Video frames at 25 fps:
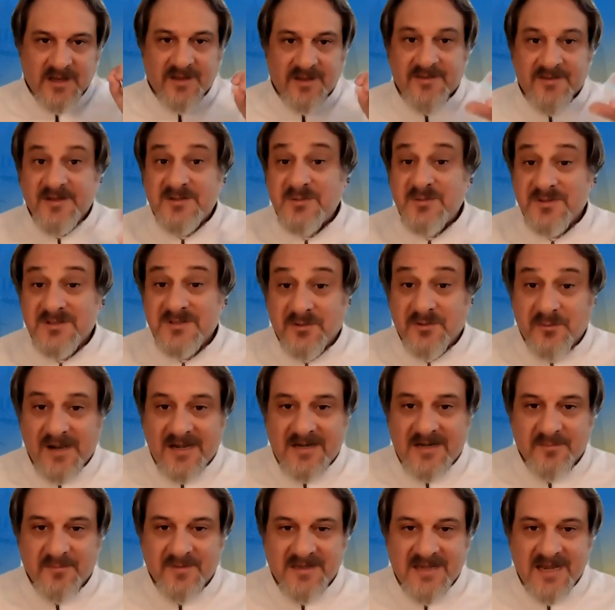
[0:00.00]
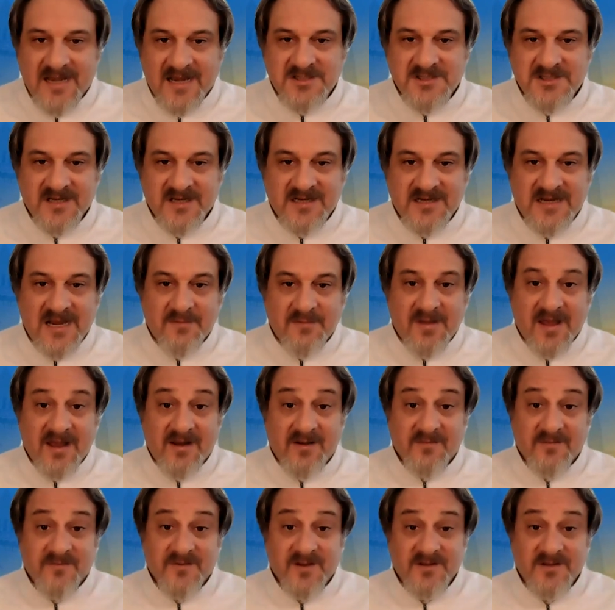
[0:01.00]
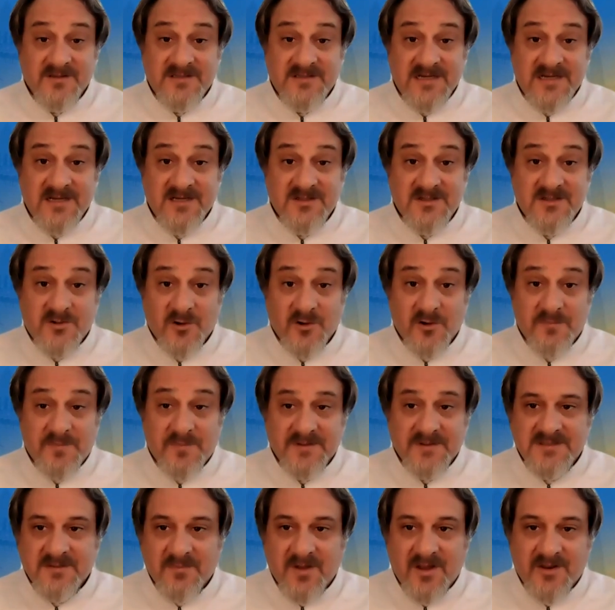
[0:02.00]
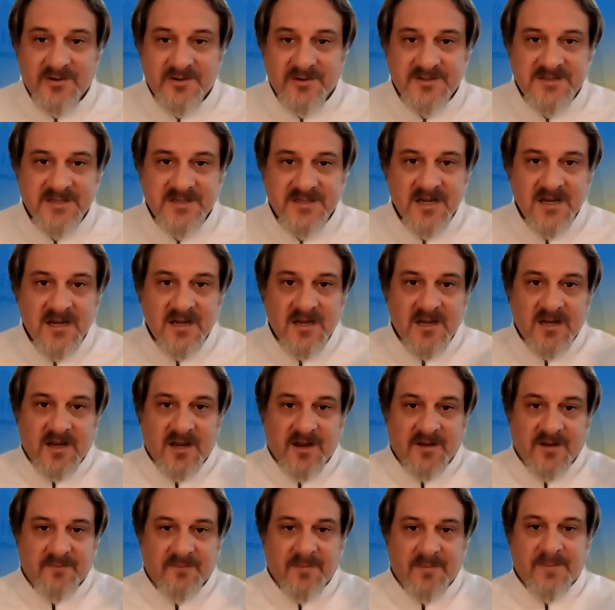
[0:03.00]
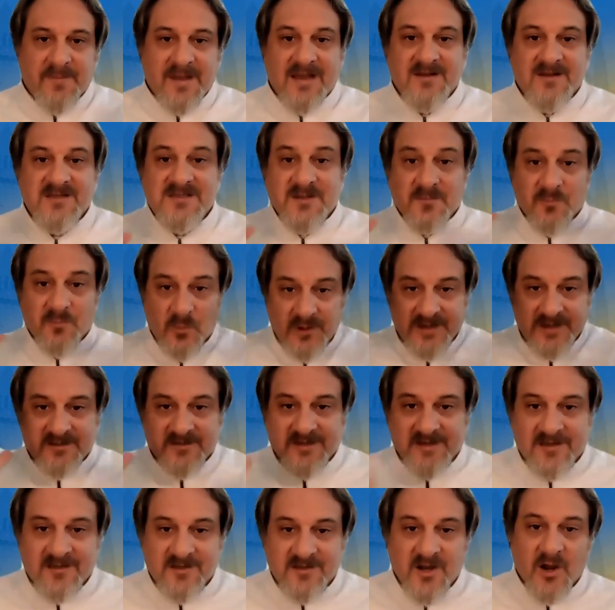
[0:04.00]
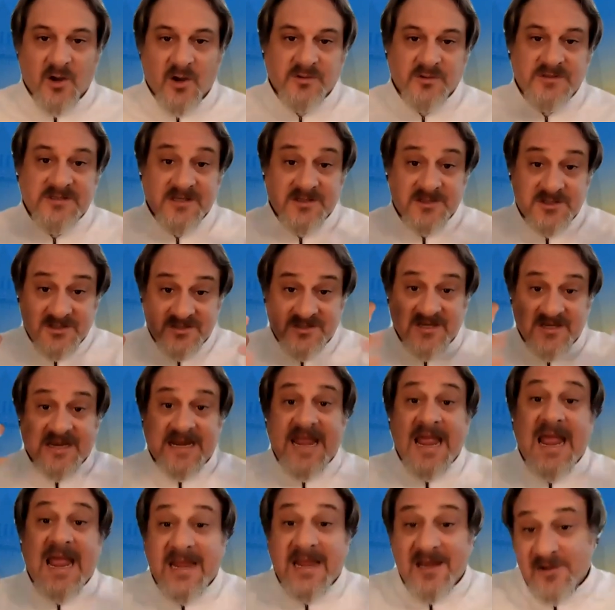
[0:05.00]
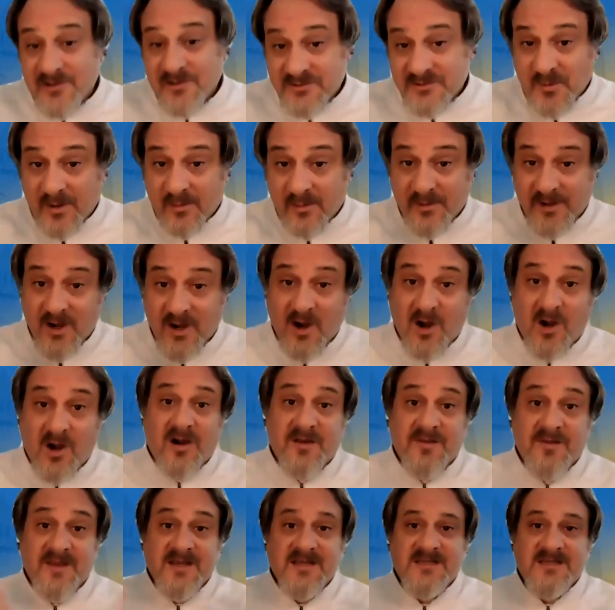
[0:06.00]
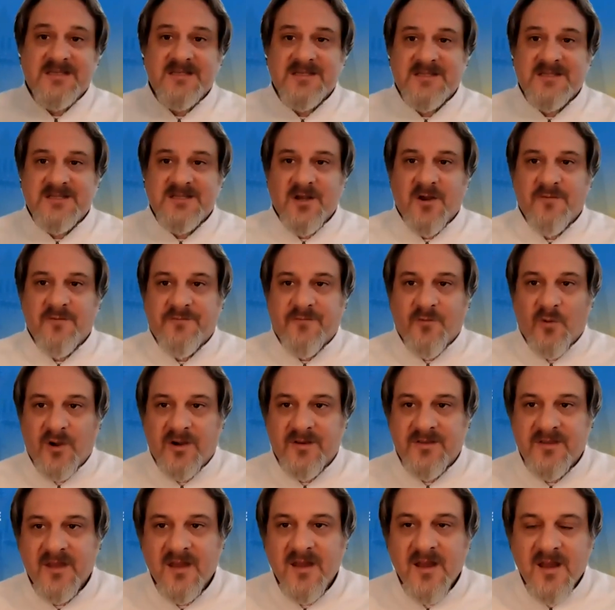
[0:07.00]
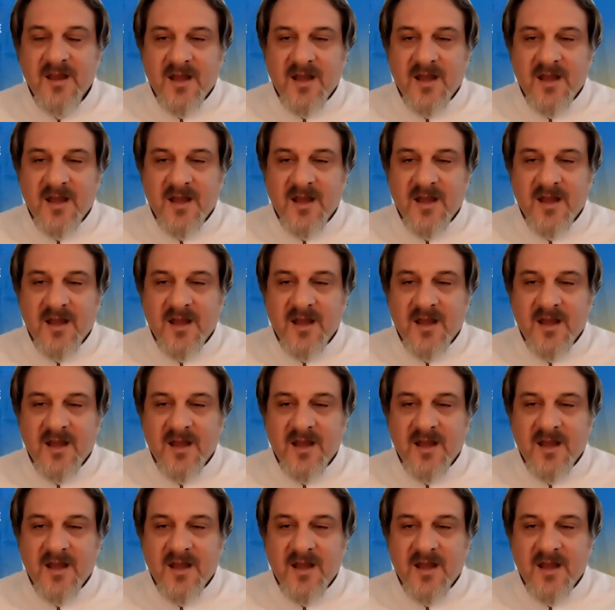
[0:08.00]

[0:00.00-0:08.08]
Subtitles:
this was a recommendation that came out of the Dean's group and some others about some weekly notes that's just like, hey, here's where we are on this and so forth.